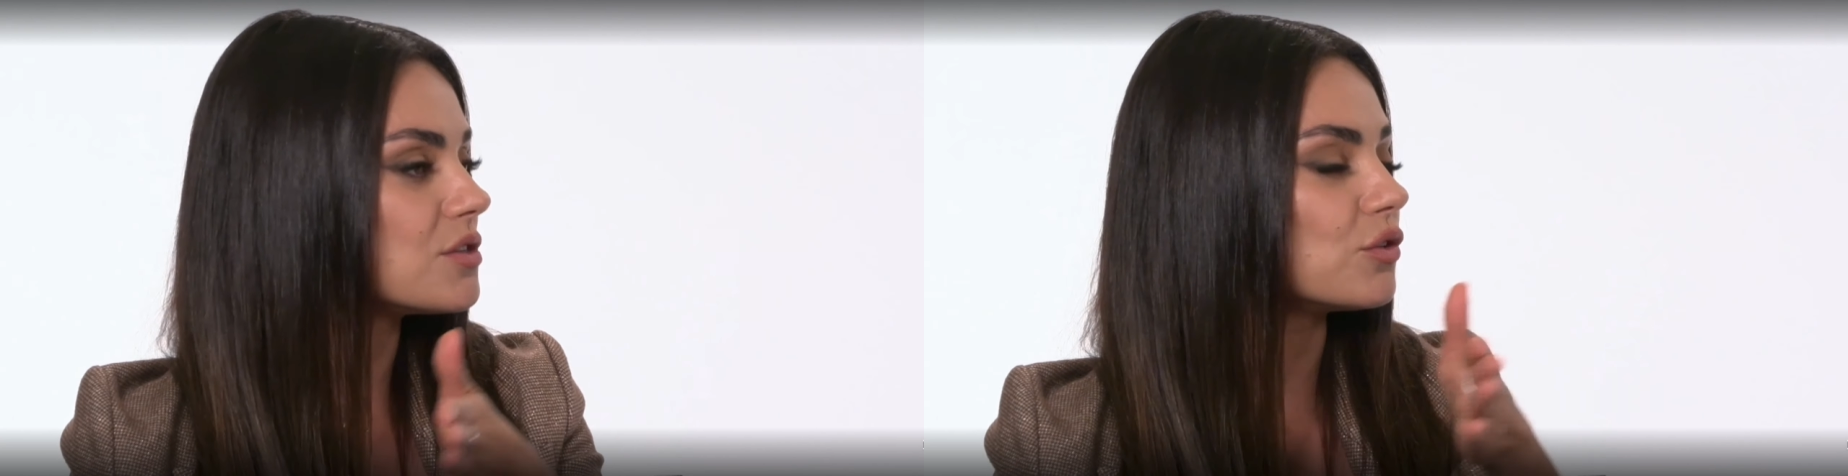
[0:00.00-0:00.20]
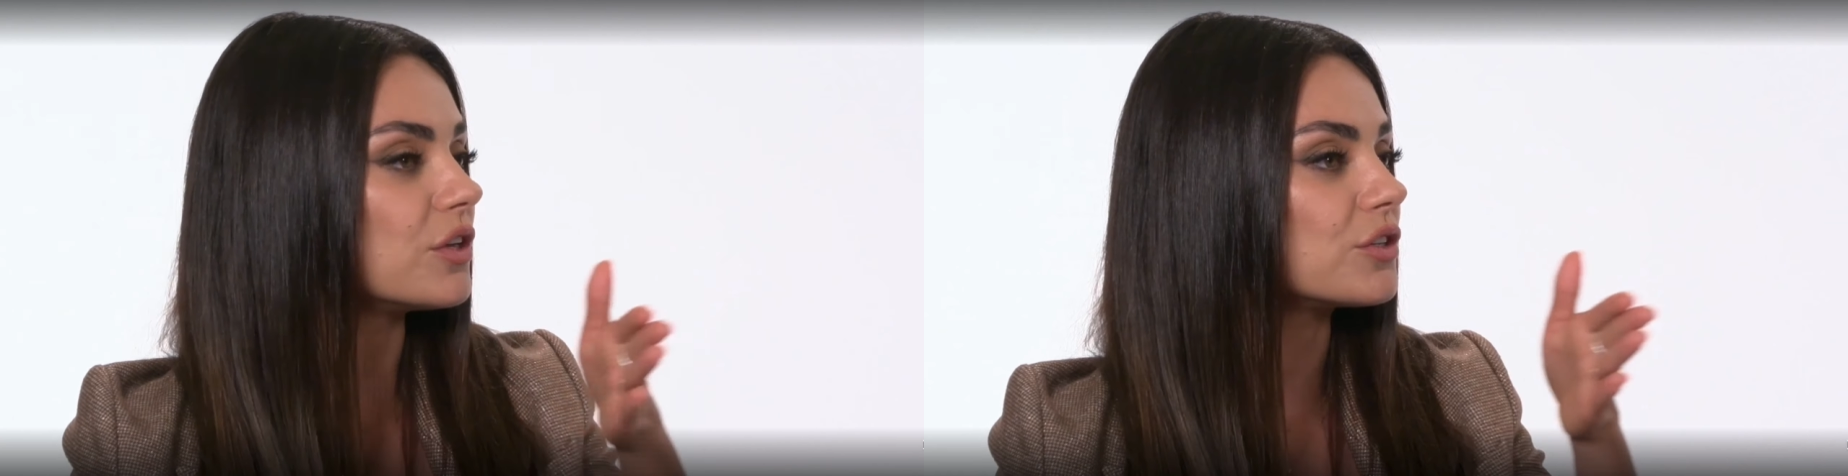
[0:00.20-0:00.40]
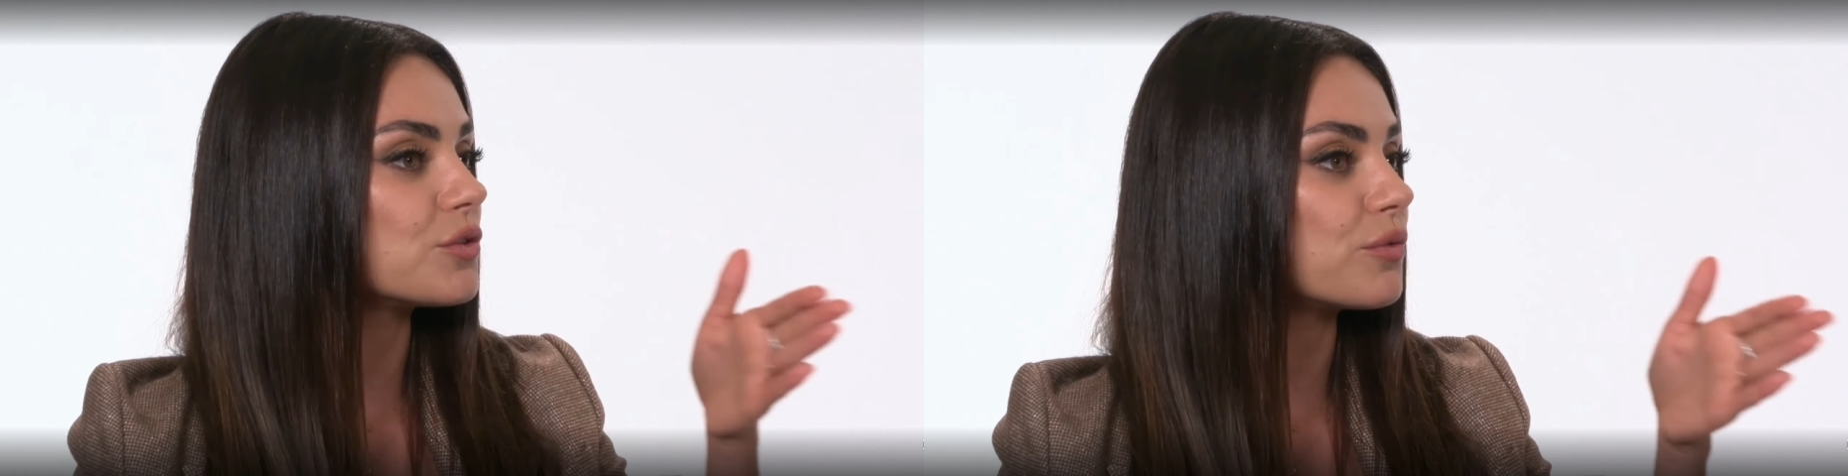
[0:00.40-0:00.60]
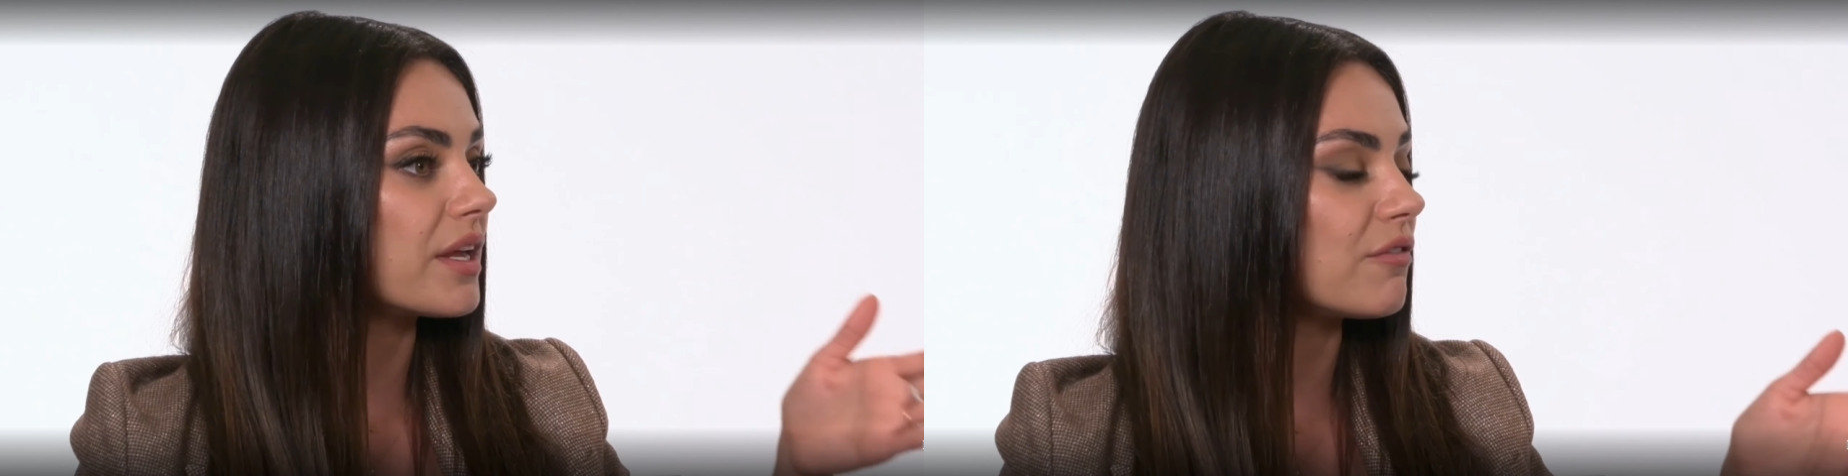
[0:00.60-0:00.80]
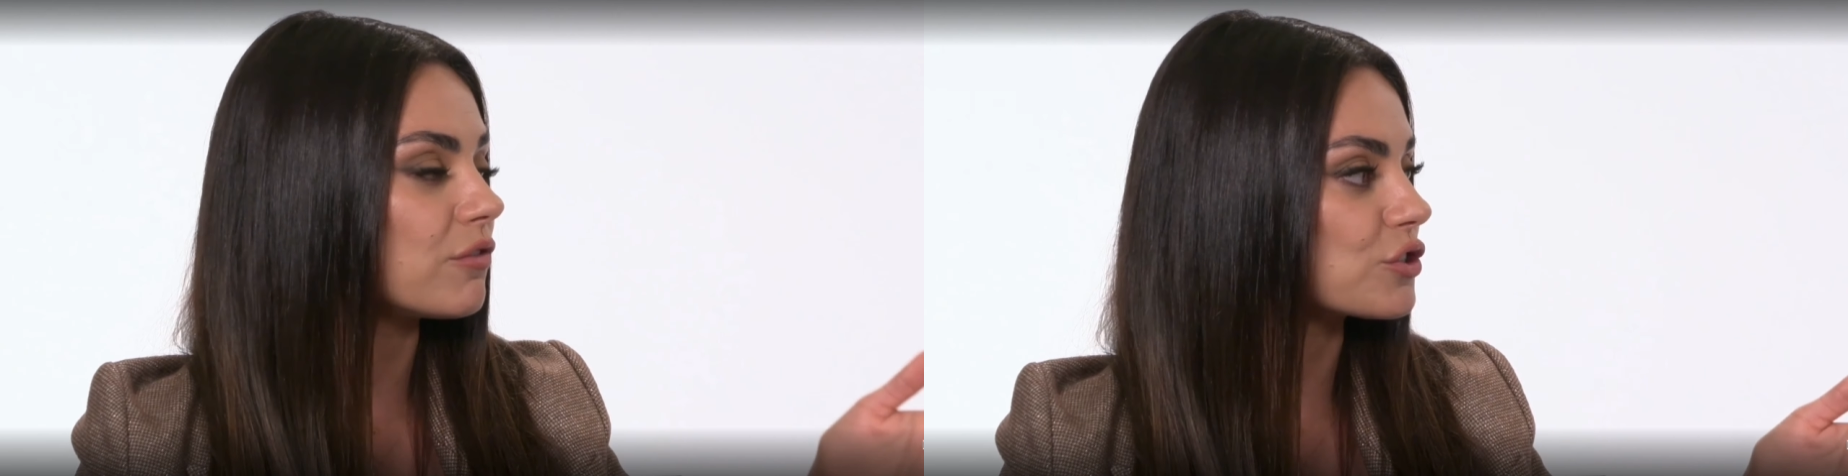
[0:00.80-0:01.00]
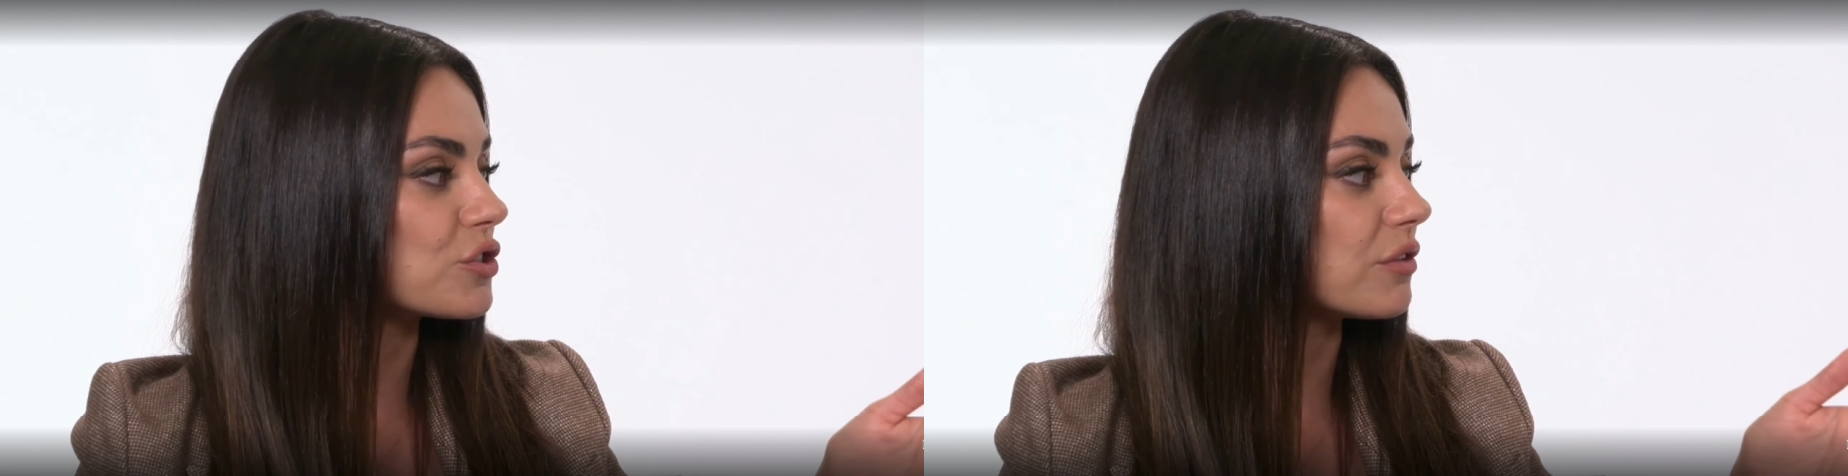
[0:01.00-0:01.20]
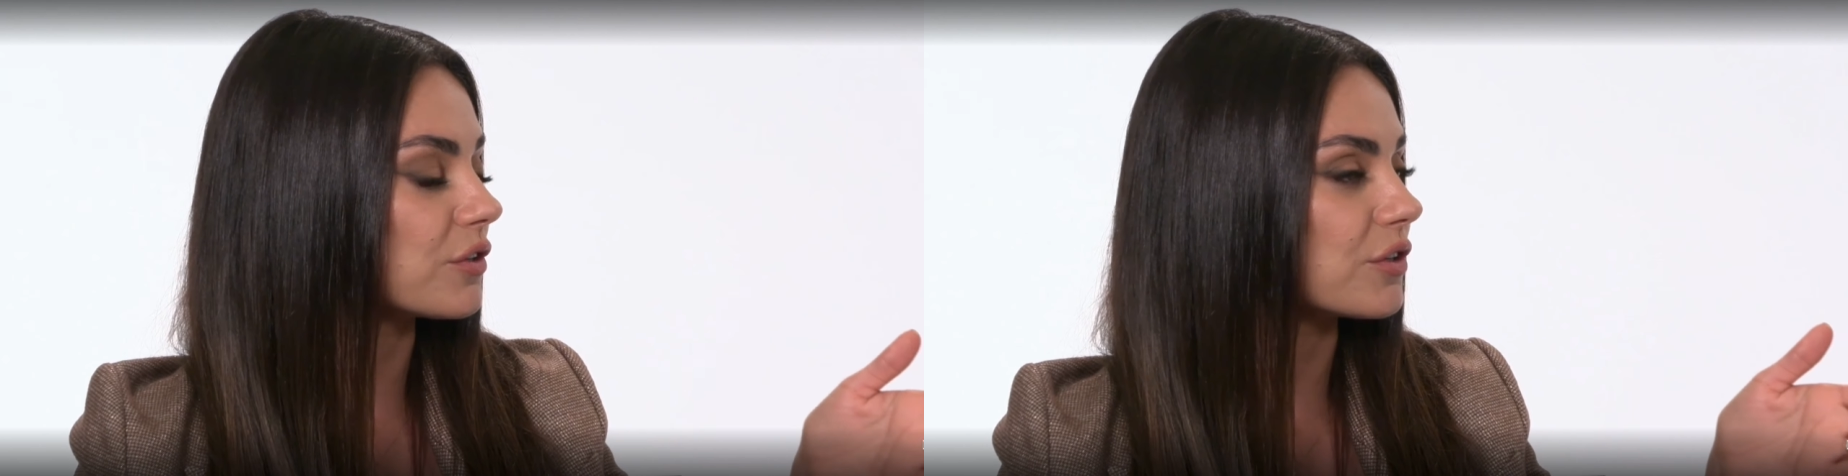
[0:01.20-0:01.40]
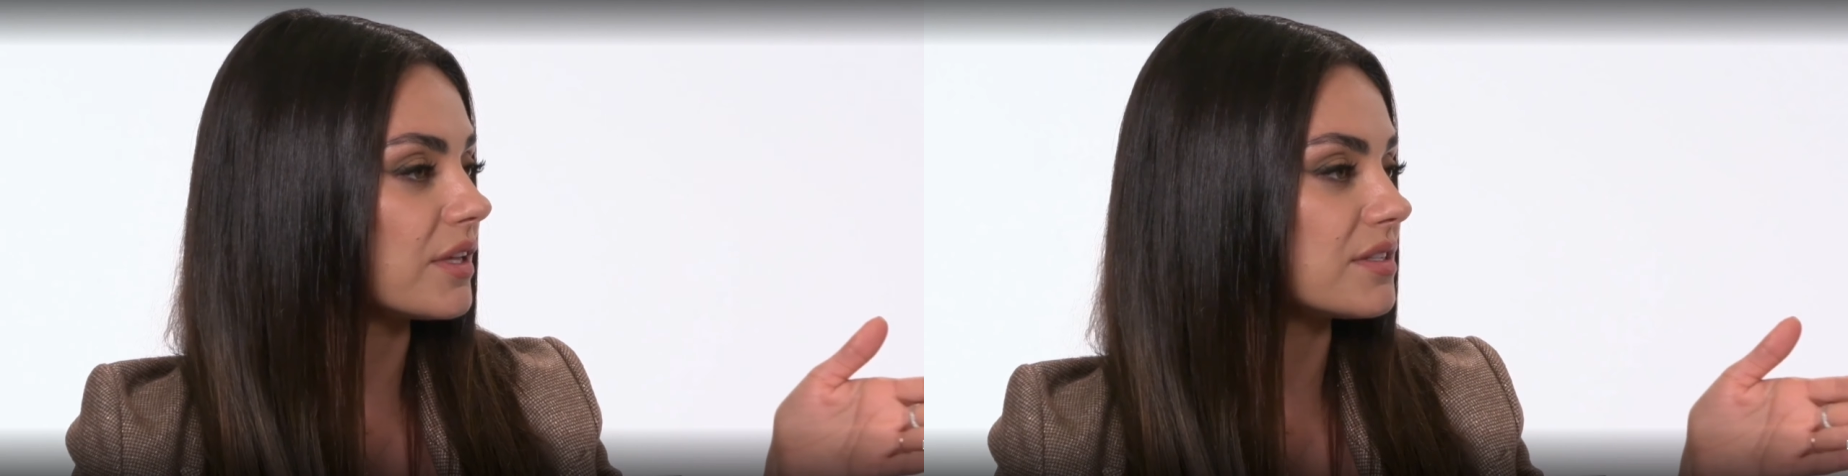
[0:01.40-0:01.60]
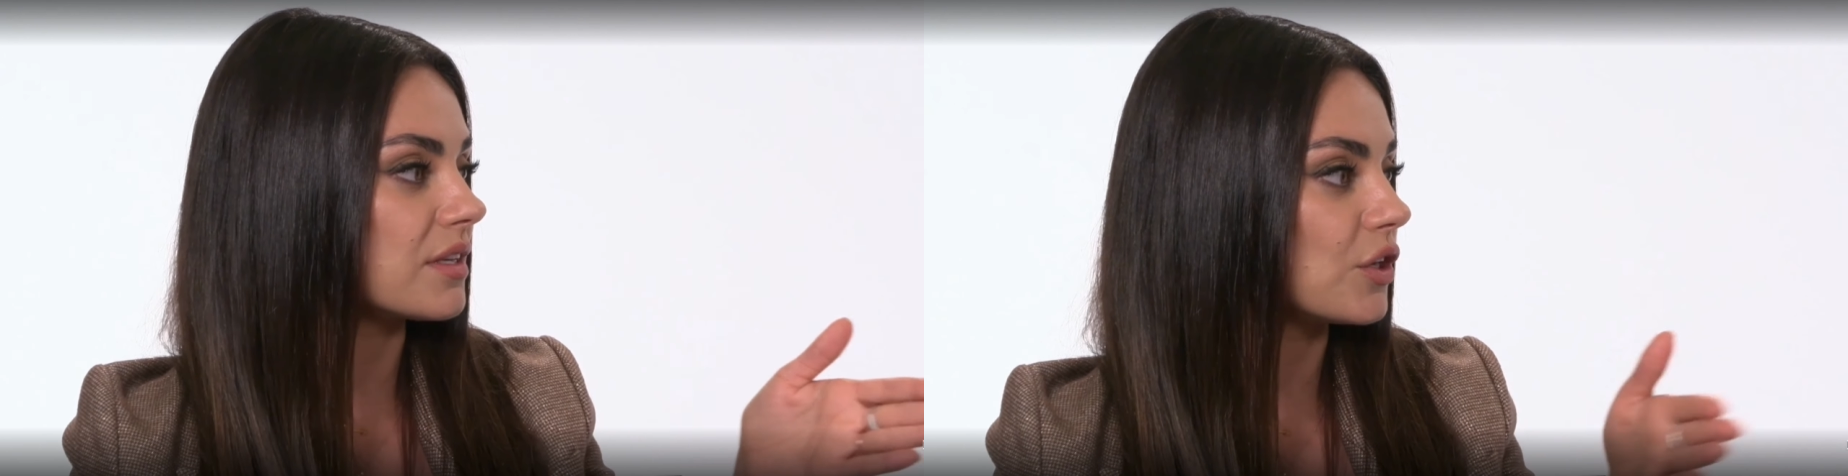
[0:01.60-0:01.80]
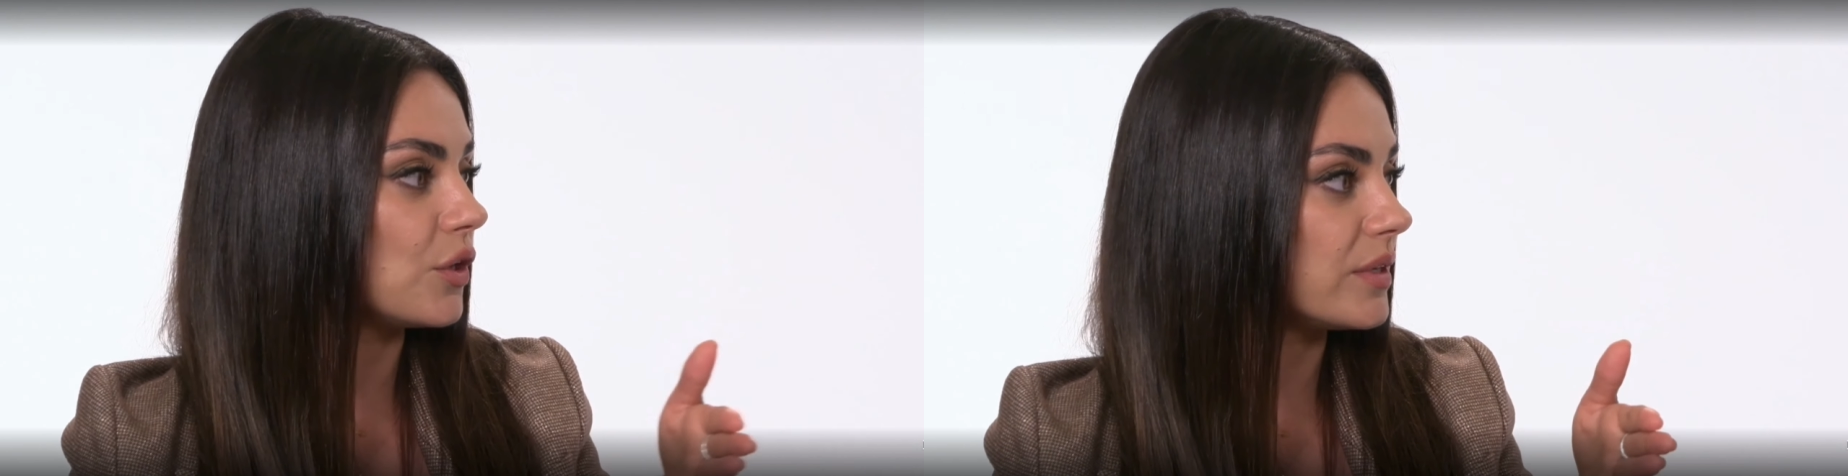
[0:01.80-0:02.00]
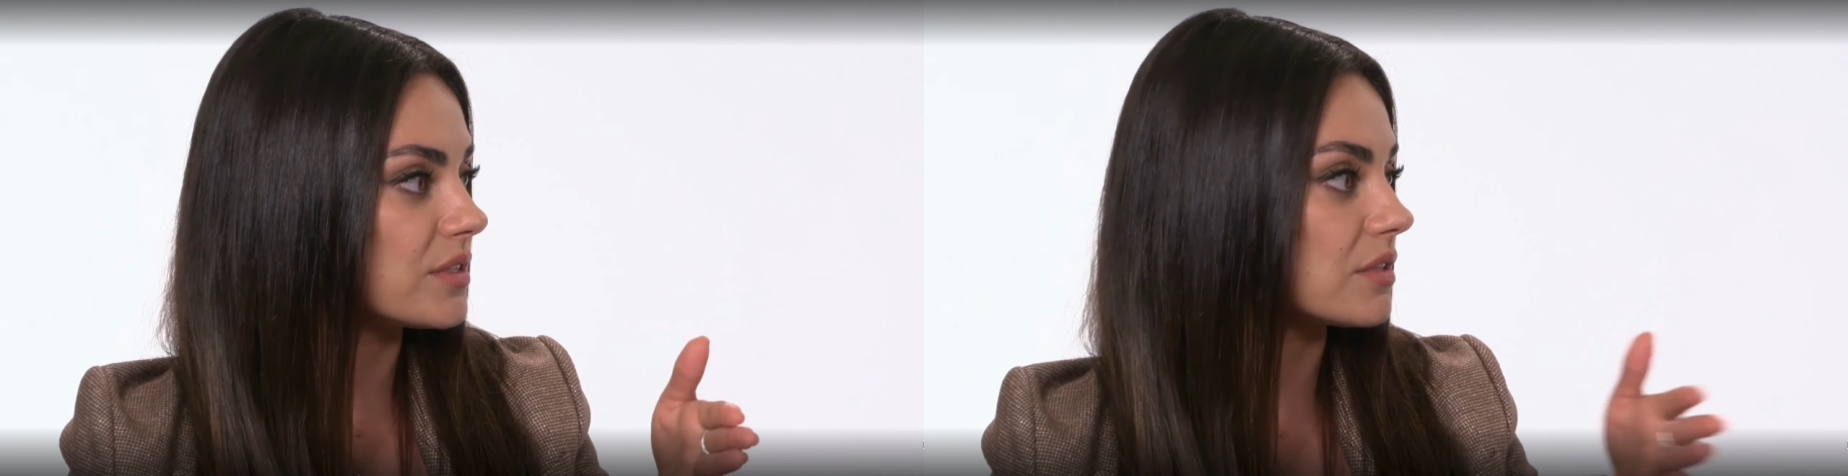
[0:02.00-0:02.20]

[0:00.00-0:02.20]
So there's already a version of her that's going to go